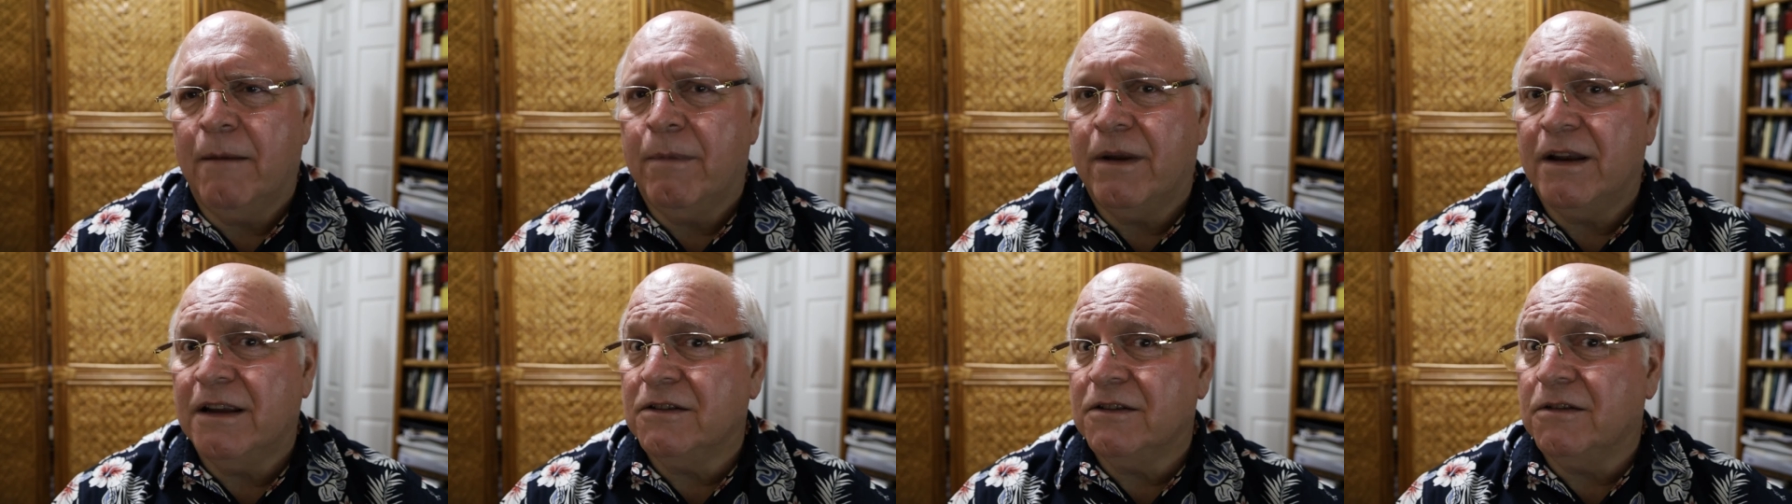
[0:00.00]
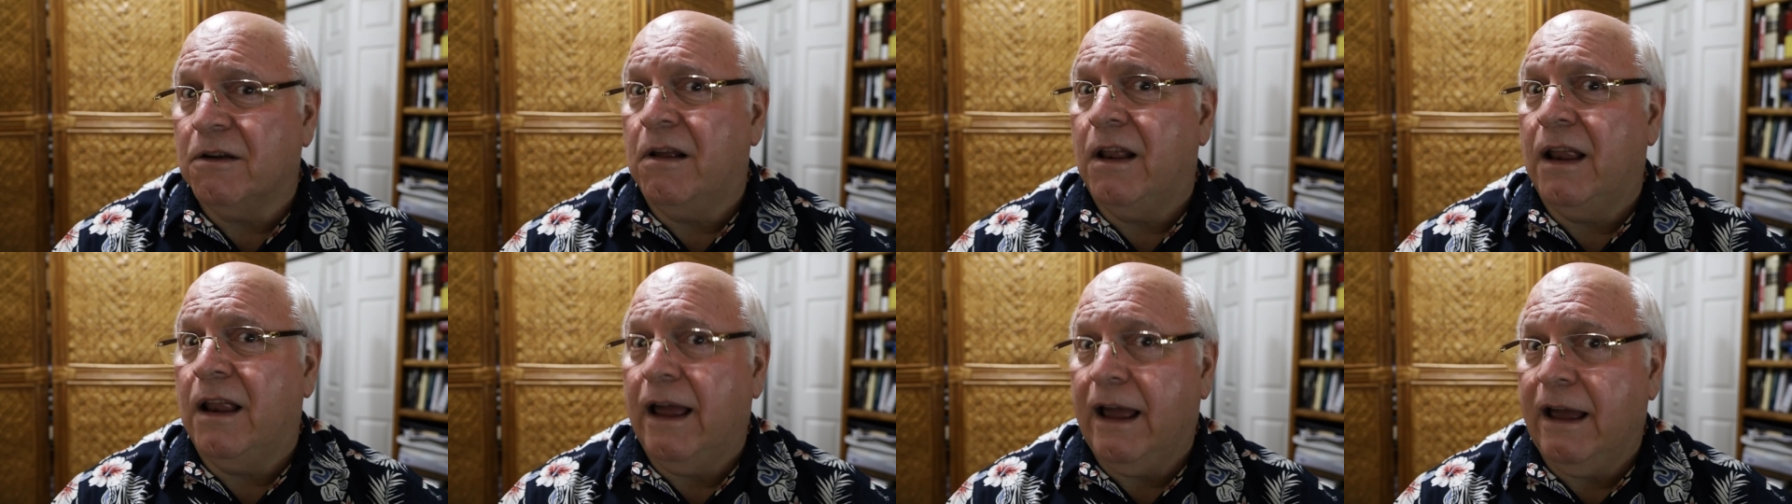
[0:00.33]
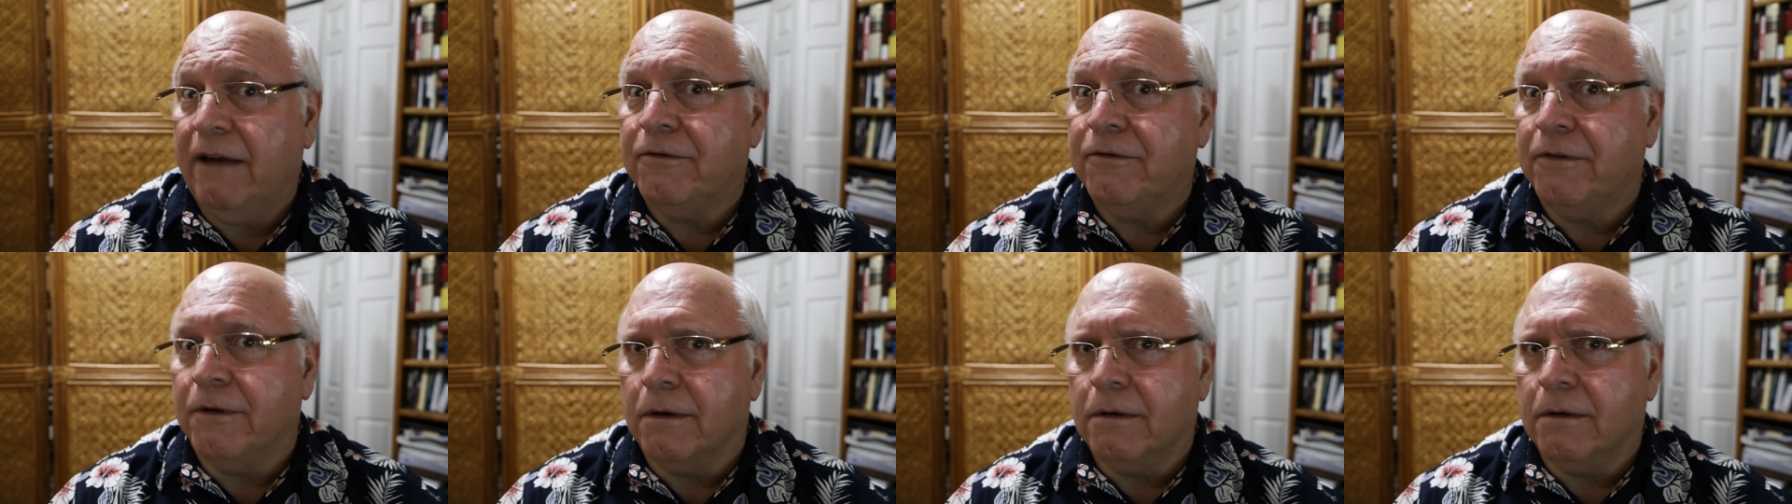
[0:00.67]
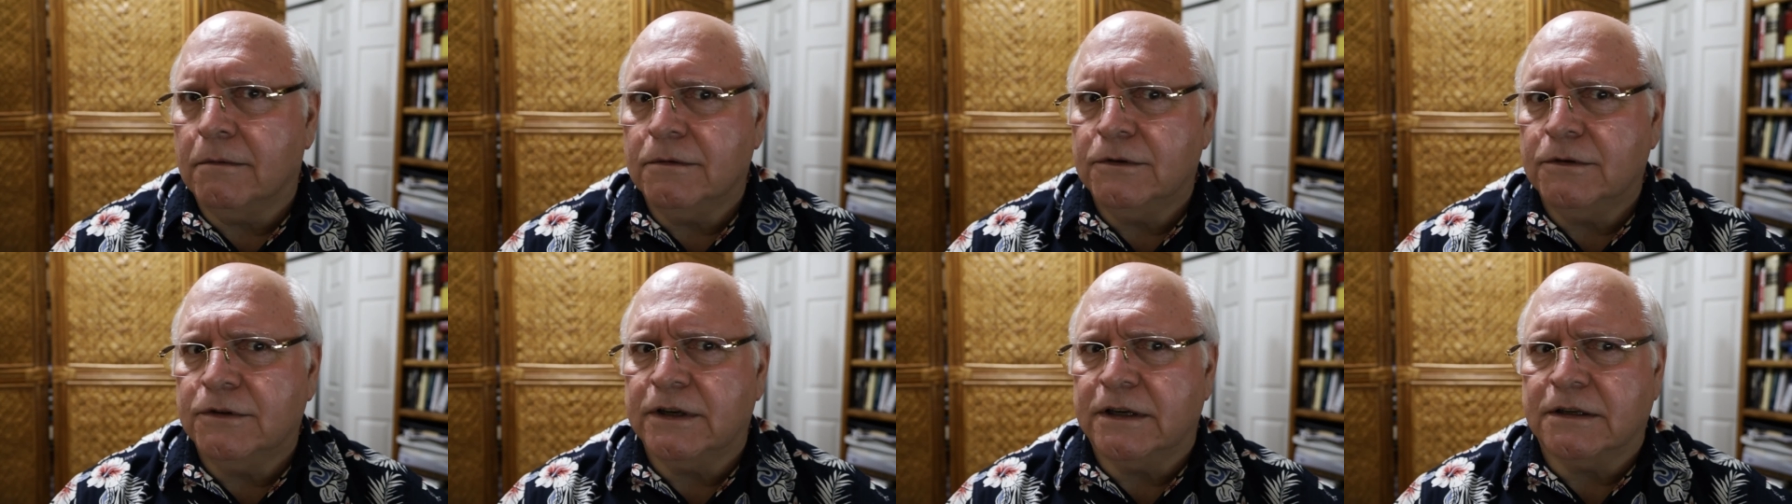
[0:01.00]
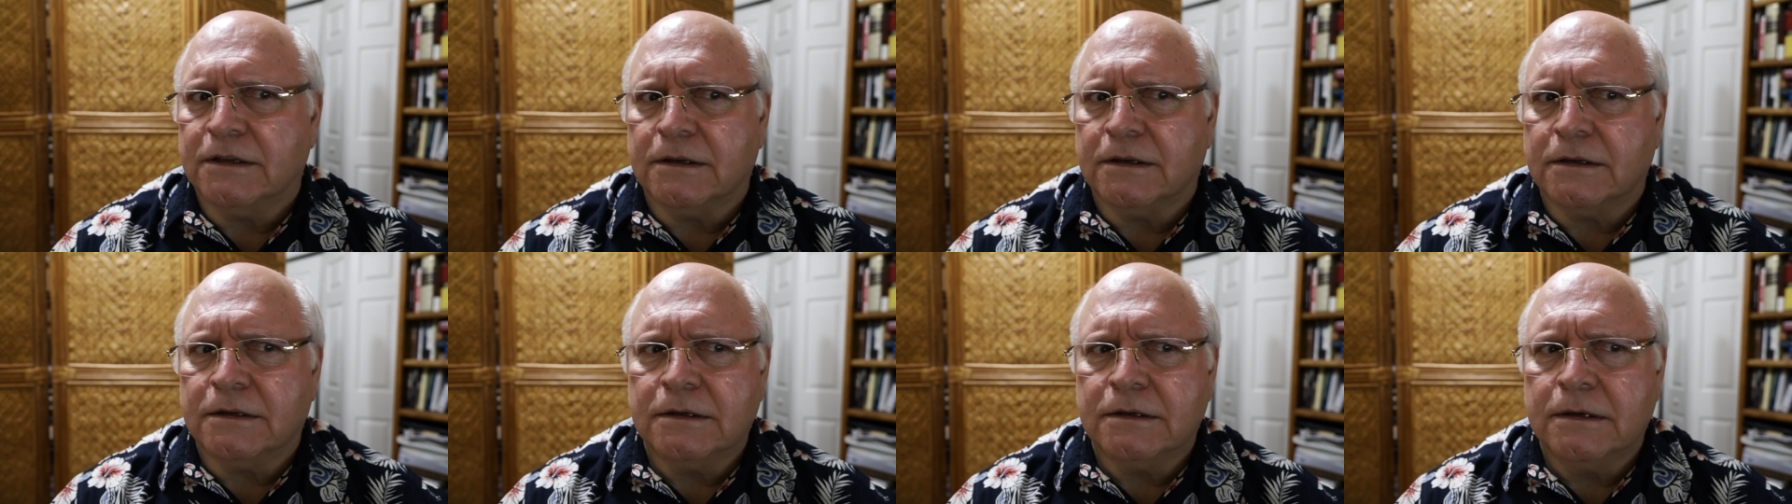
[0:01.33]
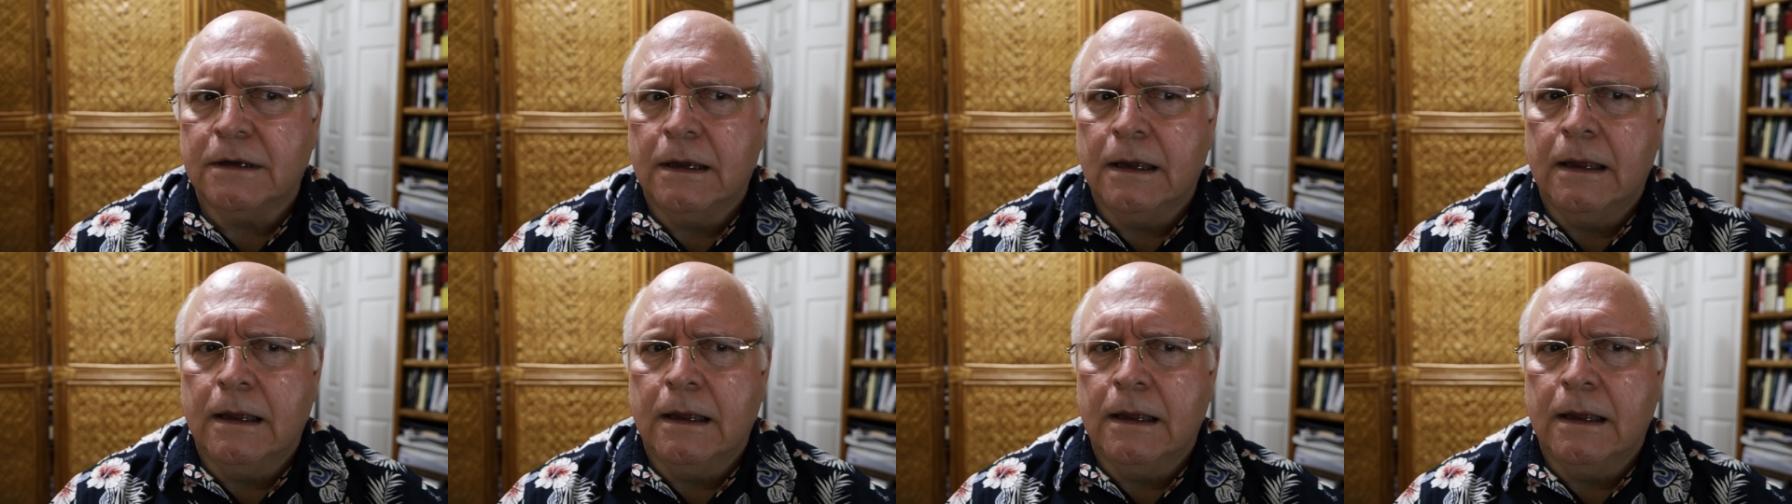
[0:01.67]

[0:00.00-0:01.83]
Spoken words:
but it's all after Jesus.